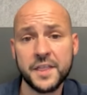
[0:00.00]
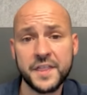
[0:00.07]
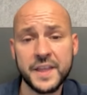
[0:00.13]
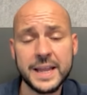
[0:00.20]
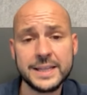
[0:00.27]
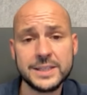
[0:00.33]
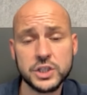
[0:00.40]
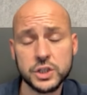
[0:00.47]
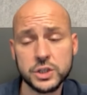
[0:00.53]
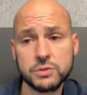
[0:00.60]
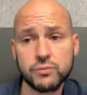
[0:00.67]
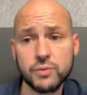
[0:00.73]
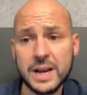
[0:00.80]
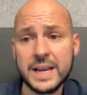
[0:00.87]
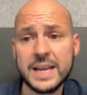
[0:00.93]
I think it's
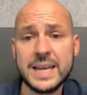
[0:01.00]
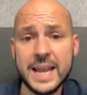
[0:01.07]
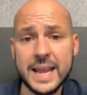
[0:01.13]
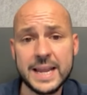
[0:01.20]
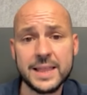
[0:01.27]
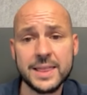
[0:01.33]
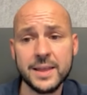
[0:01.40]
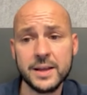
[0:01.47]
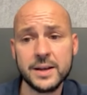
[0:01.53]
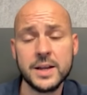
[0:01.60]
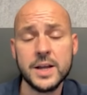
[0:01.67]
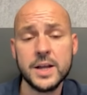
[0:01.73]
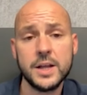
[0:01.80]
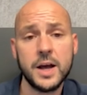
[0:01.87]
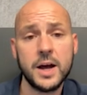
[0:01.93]
just really neat that
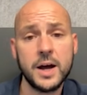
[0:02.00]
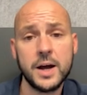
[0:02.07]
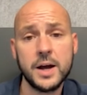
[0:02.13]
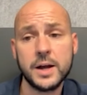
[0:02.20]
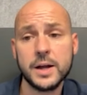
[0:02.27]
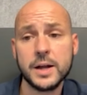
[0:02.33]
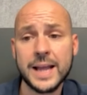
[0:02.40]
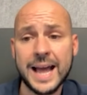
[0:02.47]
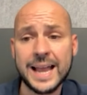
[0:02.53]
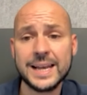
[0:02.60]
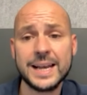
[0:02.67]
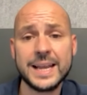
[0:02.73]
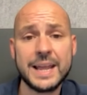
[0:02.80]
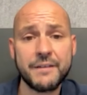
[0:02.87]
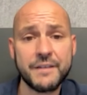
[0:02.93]

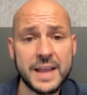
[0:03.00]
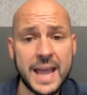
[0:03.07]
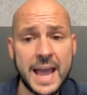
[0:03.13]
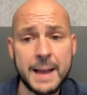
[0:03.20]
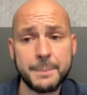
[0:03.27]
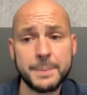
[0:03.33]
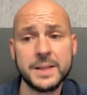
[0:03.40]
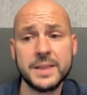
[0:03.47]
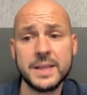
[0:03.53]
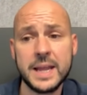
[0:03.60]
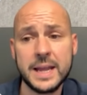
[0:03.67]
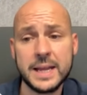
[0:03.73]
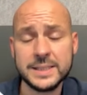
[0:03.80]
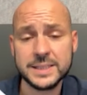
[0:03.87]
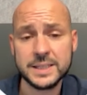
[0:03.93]
Calendly have kept
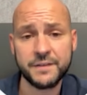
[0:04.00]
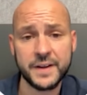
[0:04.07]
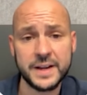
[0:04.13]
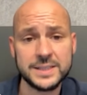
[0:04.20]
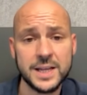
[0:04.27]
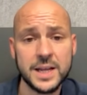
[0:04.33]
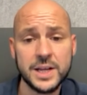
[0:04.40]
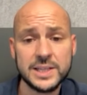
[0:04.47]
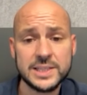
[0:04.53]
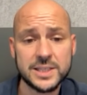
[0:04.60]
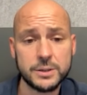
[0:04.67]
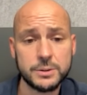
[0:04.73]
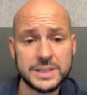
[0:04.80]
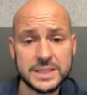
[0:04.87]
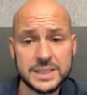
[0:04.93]
the interface
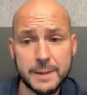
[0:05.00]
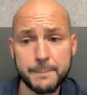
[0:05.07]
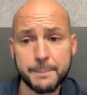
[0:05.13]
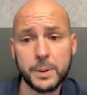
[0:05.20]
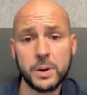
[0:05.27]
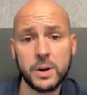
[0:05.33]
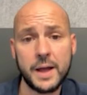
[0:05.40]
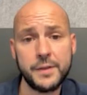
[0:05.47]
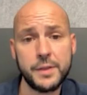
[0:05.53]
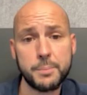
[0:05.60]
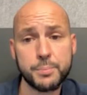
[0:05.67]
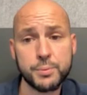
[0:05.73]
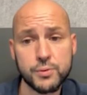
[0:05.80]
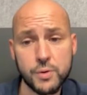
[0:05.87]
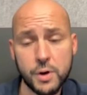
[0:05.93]
so simple and the
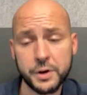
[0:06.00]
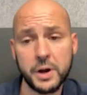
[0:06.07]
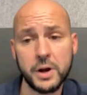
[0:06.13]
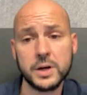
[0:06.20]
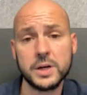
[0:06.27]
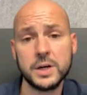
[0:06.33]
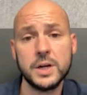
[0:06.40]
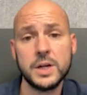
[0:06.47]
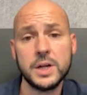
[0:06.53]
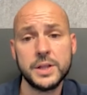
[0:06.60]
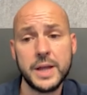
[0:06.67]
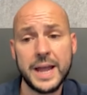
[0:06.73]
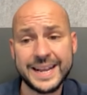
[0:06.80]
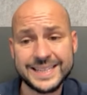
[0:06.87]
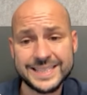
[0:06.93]
product
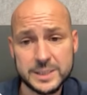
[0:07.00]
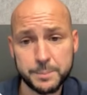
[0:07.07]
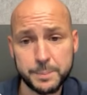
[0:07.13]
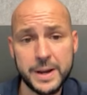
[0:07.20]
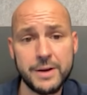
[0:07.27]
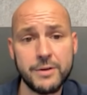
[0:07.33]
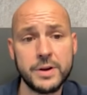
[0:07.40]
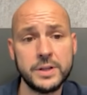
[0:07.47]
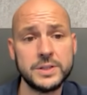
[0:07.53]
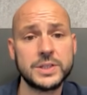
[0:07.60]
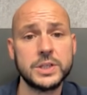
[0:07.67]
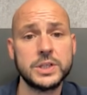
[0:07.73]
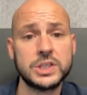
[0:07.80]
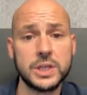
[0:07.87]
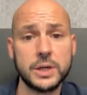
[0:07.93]

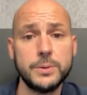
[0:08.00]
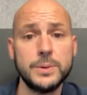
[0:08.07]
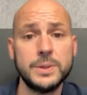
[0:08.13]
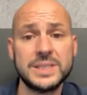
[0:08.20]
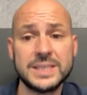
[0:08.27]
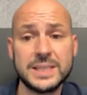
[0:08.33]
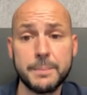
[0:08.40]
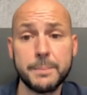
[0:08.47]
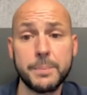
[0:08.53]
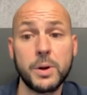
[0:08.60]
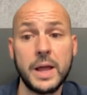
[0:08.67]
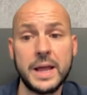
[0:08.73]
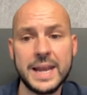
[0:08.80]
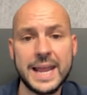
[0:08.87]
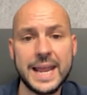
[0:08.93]
experience so
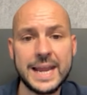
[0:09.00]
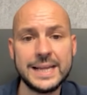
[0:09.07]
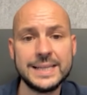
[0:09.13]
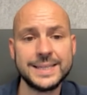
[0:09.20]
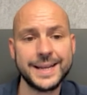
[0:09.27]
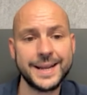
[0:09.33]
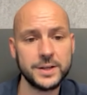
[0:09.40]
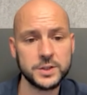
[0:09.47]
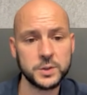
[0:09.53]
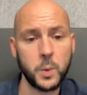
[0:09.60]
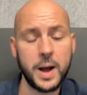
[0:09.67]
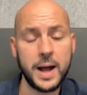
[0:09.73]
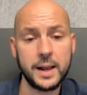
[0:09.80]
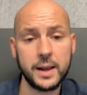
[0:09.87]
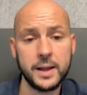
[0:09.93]
simple and easy as
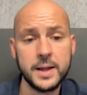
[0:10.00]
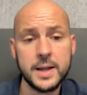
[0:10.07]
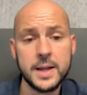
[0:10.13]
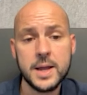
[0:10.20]
well.